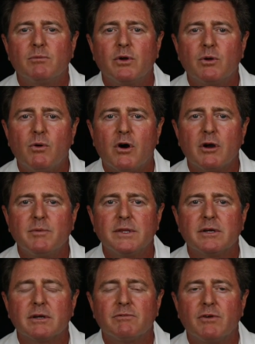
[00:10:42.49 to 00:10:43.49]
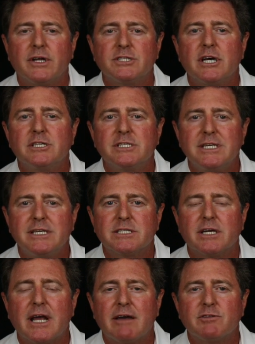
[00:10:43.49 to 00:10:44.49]
requirement that the franchisee is
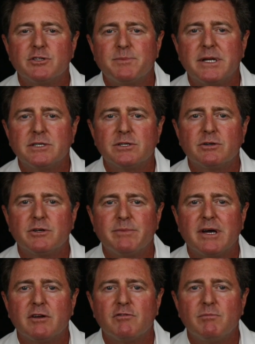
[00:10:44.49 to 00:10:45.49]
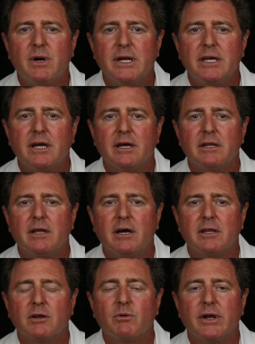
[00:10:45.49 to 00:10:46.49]
going to have to spend a certain amount of money on
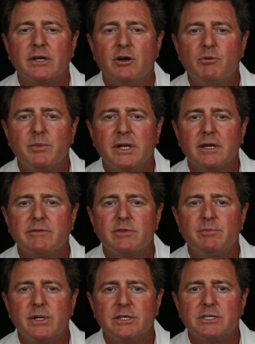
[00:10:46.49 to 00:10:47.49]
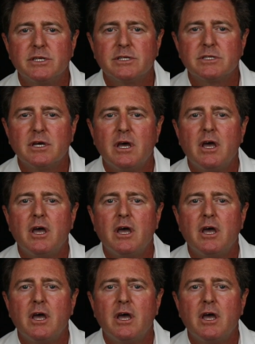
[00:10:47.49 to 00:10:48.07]
the grand opening of the business.